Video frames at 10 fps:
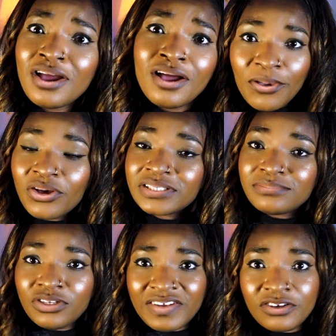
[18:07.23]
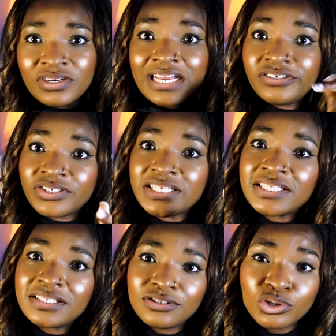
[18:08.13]
because I'm never gonna
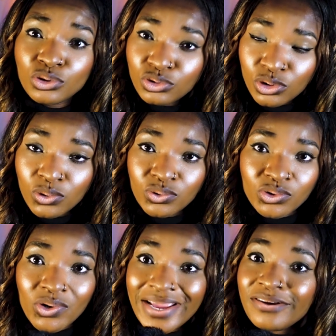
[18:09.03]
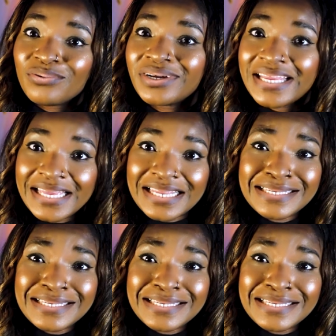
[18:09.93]
address trolls or anyone again.